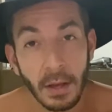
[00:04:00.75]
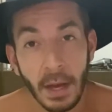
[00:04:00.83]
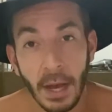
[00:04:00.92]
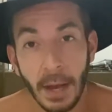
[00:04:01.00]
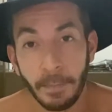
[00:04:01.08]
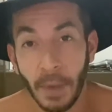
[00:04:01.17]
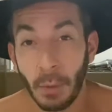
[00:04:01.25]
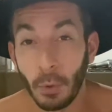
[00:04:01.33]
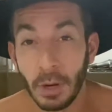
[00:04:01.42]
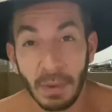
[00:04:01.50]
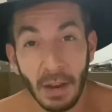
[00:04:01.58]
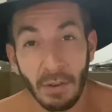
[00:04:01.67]
Um, I want
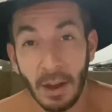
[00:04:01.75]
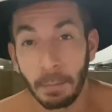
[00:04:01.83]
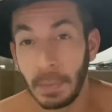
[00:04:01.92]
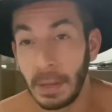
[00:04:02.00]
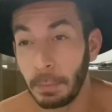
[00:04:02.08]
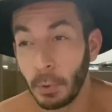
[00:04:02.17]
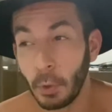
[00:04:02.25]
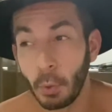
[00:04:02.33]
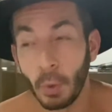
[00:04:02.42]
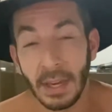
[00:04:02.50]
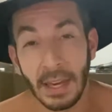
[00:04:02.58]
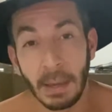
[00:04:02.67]
to be around people who
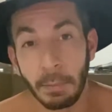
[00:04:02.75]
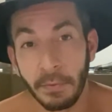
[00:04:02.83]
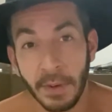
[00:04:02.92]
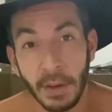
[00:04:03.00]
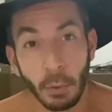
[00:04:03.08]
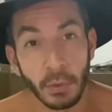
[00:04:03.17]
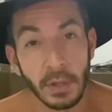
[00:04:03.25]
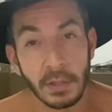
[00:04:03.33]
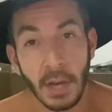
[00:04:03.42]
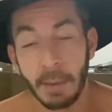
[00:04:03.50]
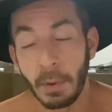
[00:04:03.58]
want to keep fit all the time.